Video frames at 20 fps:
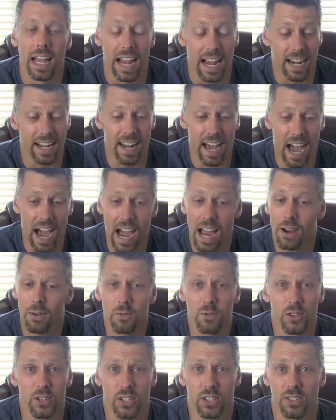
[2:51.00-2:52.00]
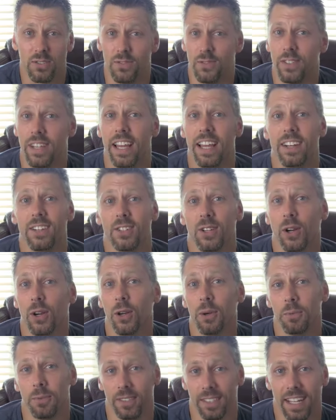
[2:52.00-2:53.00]
And I was dead,
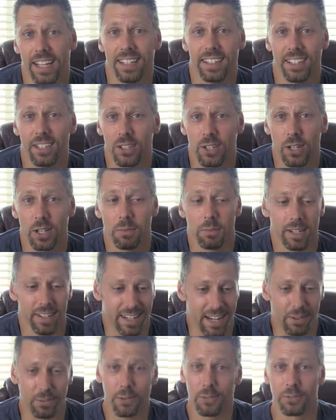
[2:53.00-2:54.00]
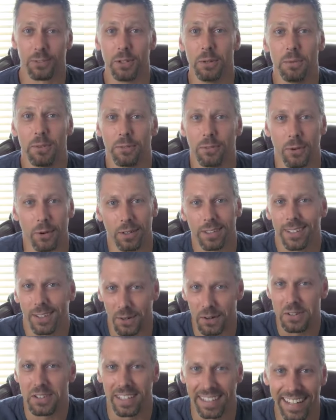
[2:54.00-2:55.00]
dead determined. Never flew before. Of
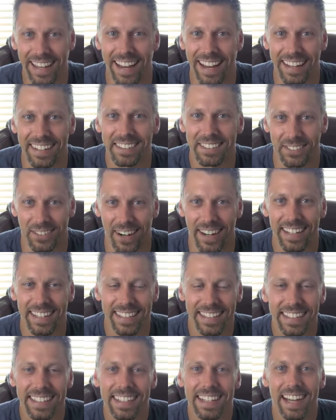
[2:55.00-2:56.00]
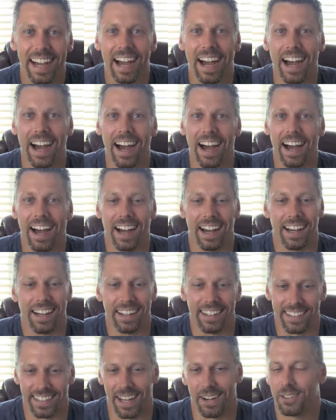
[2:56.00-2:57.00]
course, I can't, right?
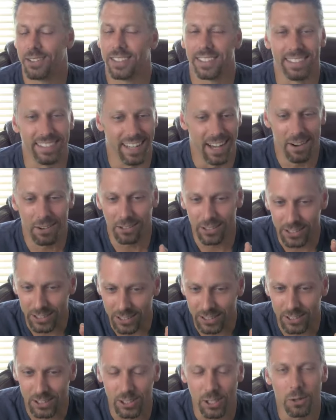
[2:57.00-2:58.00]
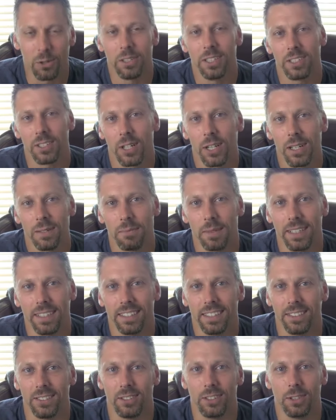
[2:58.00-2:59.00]
Uh, I was I was so
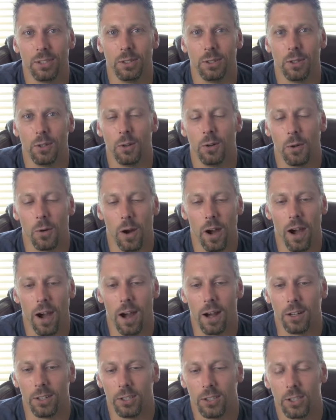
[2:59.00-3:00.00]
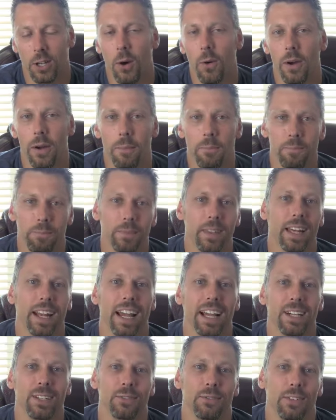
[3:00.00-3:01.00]
determined to uh, show him that
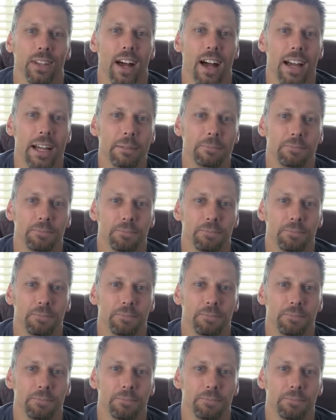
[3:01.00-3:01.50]
I could fly